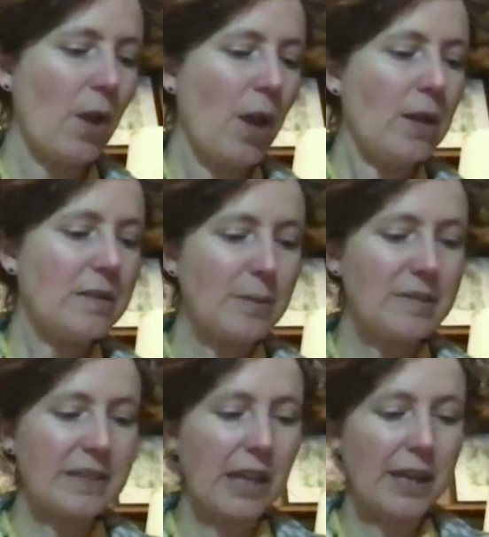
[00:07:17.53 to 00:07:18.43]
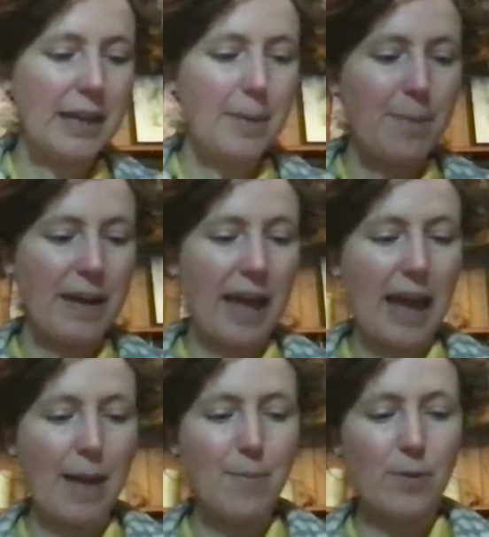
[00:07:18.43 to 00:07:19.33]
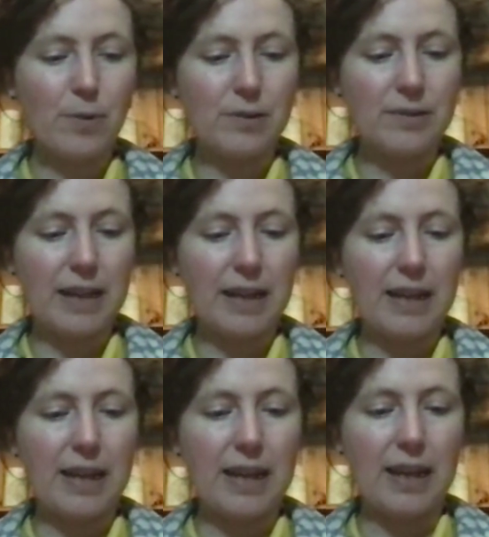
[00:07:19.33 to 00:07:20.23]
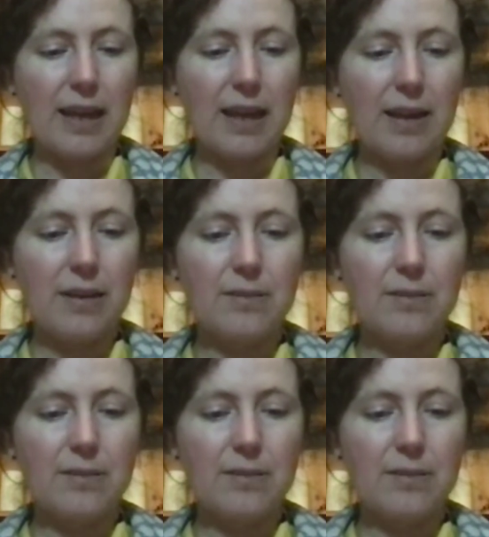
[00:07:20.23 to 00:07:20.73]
So a slightly bigger emerald in here,